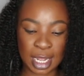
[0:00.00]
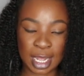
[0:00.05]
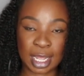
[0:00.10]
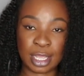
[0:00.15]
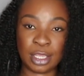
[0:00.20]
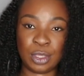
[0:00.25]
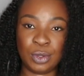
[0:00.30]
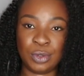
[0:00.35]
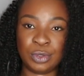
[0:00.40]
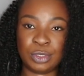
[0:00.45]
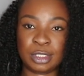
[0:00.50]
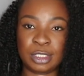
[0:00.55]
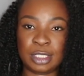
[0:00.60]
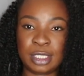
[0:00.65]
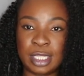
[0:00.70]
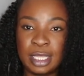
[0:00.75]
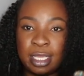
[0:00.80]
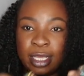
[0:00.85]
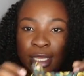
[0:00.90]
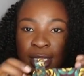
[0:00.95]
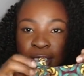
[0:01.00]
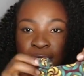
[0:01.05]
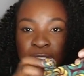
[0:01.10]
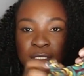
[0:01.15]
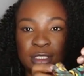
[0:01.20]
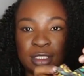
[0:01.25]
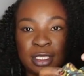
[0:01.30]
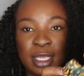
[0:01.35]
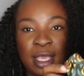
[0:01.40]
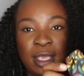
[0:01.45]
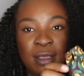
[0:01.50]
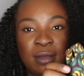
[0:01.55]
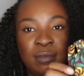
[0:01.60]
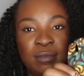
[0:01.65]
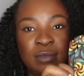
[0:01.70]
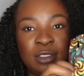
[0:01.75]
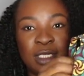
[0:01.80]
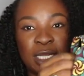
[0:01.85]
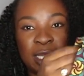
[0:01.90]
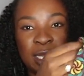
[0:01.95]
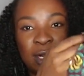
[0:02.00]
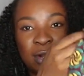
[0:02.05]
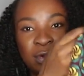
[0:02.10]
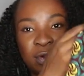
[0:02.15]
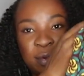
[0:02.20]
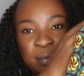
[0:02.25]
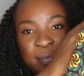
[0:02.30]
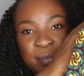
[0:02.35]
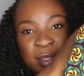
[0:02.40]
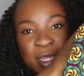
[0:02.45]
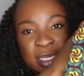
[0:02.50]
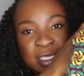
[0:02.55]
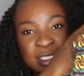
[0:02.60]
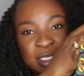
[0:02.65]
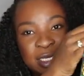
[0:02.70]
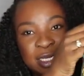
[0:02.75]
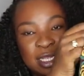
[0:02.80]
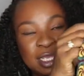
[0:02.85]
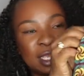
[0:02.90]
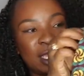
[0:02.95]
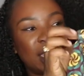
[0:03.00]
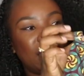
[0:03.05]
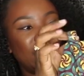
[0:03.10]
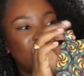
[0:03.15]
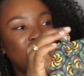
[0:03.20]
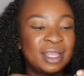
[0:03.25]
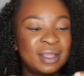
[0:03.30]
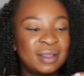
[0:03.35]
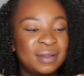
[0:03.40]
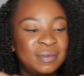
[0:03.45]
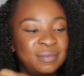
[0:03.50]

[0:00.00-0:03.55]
I used the same dungaree pattern again,